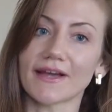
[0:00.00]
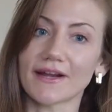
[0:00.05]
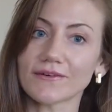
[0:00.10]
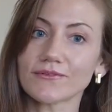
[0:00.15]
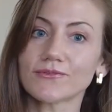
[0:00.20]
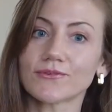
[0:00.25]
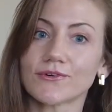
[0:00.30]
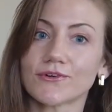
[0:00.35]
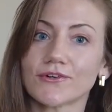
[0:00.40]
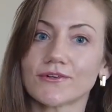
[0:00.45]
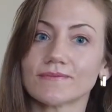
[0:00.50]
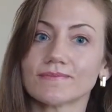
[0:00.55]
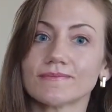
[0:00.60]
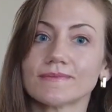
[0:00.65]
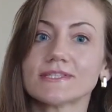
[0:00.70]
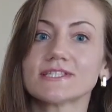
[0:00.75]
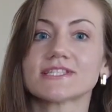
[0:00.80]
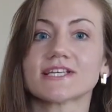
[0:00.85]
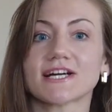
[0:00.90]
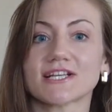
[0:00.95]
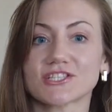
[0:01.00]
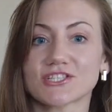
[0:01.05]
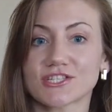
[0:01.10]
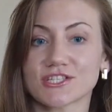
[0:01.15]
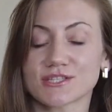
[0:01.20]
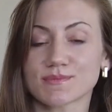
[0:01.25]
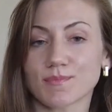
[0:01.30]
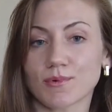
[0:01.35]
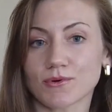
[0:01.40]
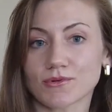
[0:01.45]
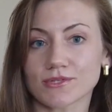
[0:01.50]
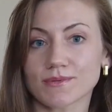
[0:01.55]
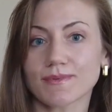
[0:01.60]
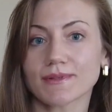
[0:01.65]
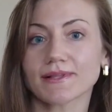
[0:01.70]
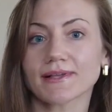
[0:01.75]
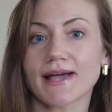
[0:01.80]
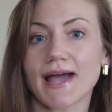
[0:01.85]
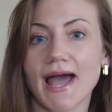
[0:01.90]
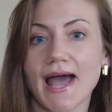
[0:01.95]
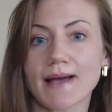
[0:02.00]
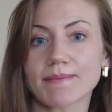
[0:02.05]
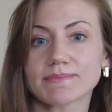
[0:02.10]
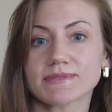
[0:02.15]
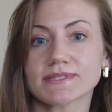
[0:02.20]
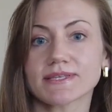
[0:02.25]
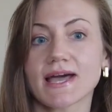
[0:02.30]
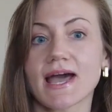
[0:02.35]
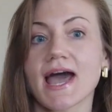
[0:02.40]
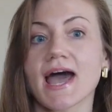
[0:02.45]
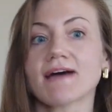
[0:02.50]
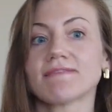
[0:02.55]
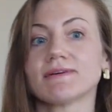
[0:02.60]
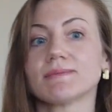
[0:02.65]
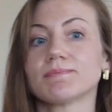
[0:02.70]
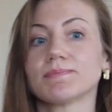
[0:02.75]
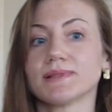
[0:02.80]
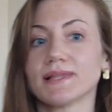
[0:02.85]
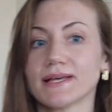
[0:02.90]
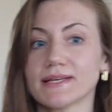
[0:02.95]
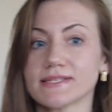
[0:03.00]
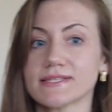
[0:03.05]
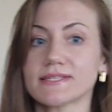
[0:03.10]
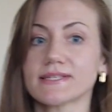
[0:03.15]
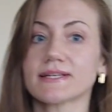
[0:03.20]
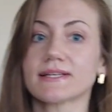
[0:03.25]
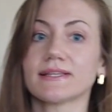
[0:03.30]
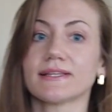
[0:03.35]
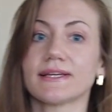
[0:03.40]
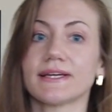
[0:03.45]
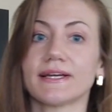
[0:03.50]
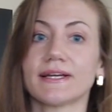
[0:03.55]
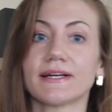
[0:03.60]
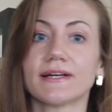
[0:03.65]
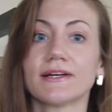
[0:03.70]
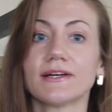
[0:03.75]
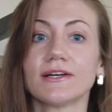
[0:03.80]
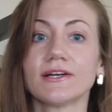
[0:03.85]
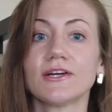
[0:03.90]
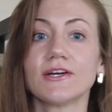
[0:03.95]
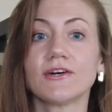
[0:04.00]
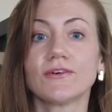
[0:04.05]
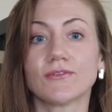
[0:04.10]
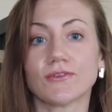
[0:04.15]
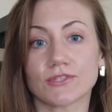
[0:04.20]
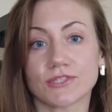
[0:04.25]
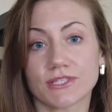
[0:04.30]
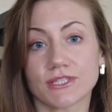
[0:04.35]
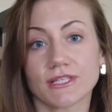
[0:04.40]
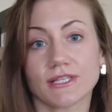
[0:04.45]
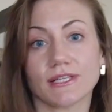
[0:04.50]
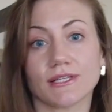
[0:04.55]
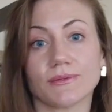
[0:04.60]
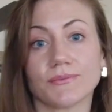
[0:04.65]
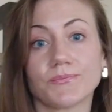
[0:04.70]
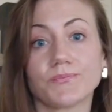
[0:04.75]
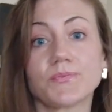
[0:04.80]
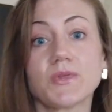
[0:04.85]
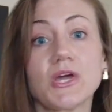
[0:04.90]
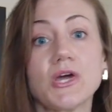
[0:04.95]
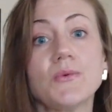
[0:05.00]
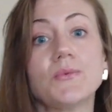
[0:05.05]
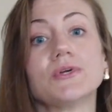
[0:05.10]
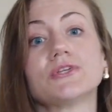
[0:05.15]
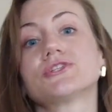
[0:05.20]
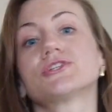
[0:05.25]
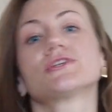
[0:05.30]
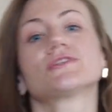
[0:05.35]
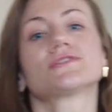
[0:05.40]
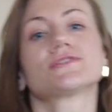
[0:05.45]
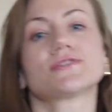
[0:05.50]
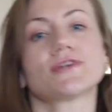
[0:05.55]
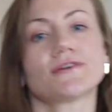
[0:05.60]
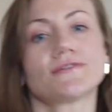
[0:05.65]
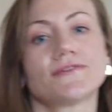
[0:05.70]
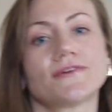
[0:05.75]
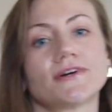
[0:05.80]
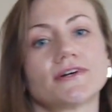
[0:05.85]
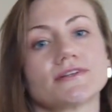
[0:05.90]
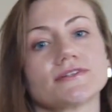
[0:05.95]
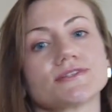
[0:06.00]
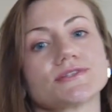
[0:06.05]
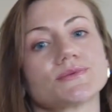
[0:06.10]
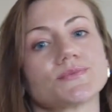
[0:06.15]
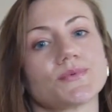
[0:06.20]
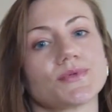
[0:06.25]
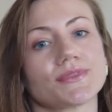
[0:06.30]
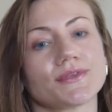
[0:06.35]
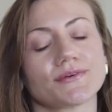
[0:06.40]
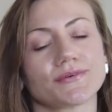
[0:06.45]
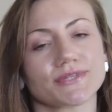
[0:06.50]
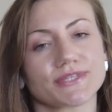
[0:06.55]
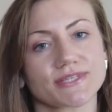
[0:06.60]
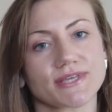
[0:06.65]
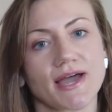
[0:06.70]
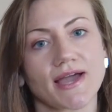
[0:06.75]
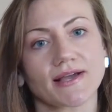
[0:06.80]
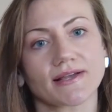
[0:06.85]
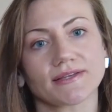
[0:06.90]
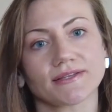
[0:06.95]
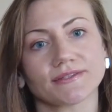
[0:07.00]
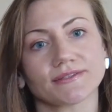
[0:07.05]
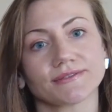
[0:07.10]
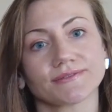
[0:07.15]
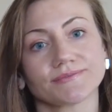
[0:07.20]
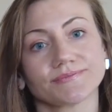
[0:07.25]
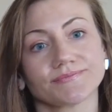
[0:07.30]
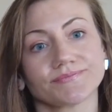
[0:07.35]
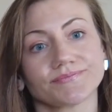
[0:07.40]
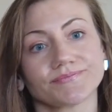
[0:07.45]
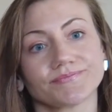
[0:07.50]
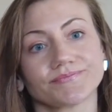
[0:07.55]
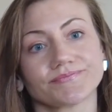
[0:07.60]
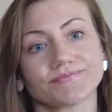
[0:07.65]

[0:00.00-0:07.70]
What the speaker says: Therefore, such disposable caps have a plastic layer or sealing, which interferes with the recycling.